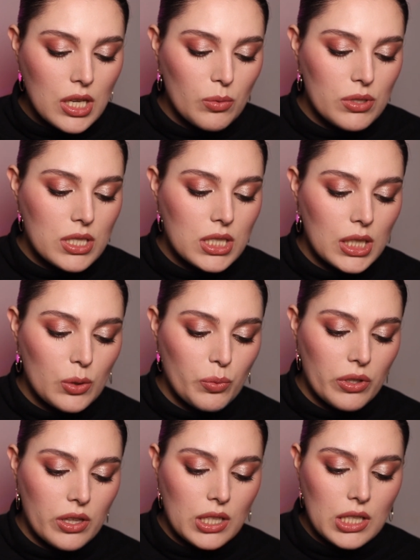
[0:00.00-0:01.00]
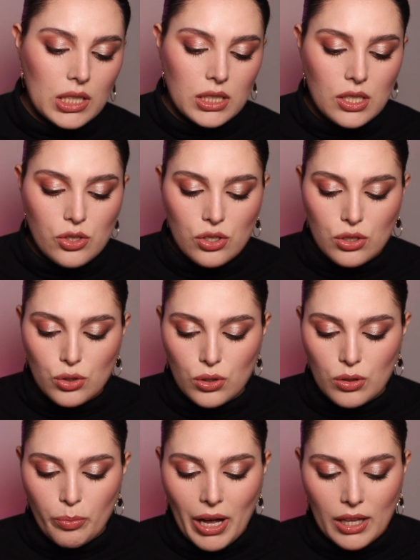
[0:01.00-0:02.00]
I will start with the Natasha
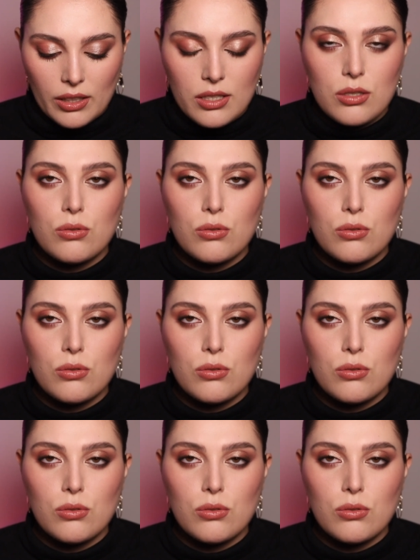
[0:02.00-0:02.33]
Denona palette.